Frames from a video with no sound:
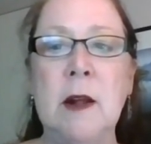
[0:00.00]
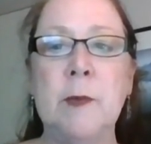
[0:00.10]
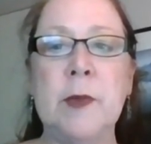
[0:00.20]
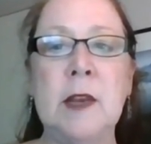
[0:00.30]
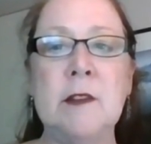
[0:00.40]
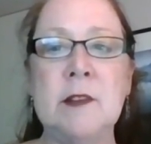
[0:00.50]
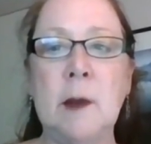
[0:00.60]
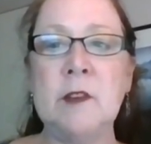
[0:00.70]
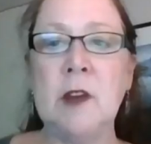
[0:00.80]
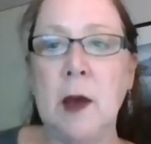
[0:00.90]
and is
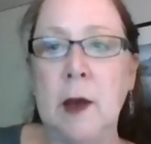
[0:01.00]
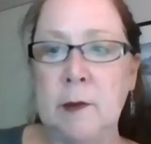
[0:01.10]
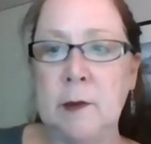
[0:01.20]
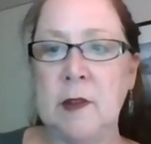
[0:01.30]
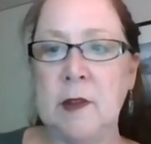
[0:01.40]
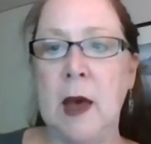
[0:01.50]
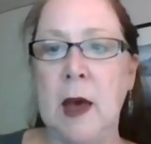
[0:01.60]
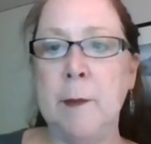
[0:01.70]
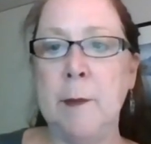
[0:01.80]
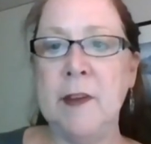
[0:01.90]
sometimes
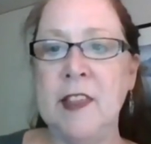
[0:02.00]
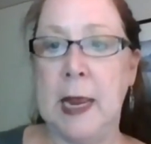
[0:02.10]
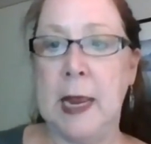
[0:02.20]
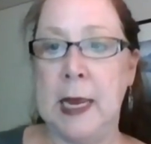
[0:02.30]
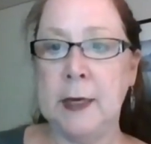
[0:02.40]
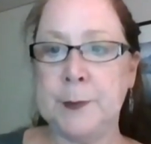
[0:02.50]
apathetic.